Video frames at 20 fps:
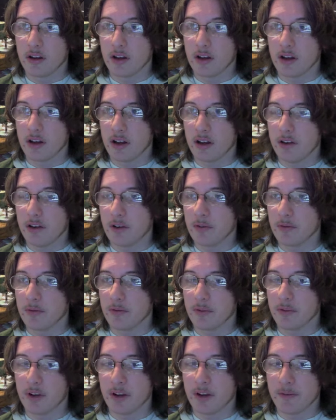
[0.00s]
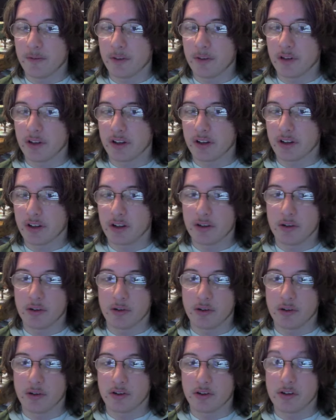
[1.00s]
I feel like I no
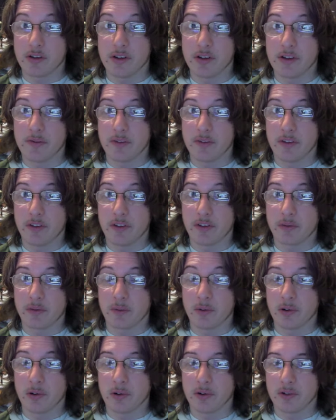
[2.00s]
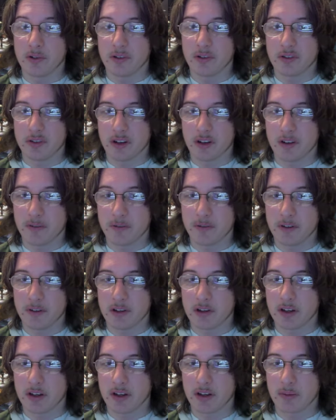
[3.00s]
longer live in this world. I feel
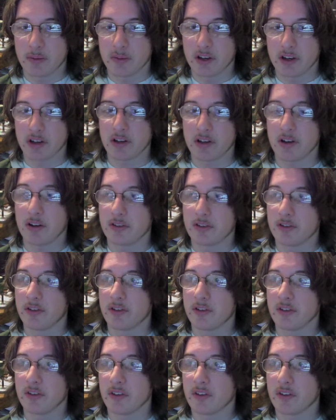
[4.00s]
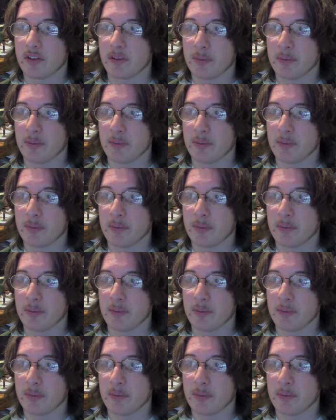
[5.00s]
like my consciousness and